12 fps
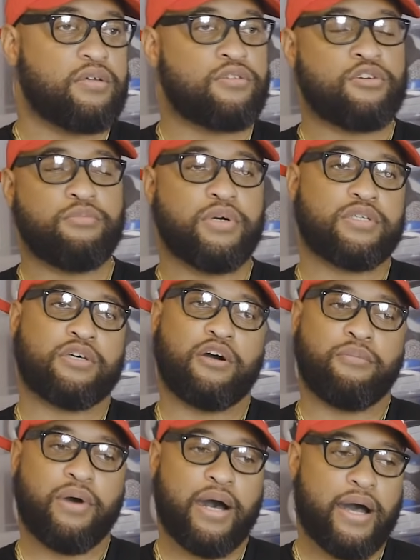2 months go
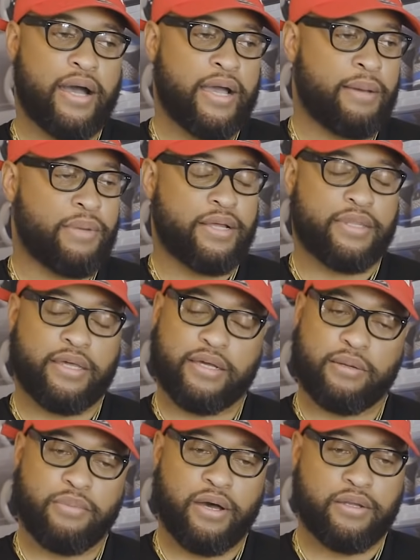by, I'm not
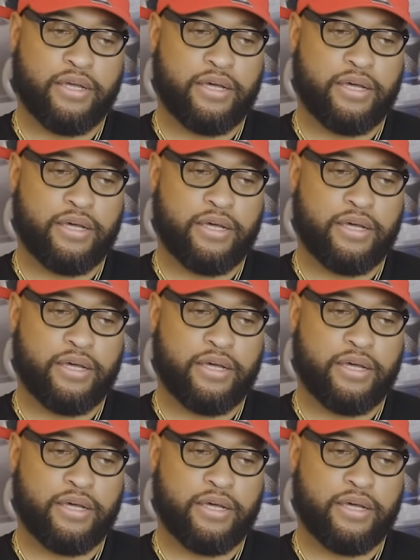thinking about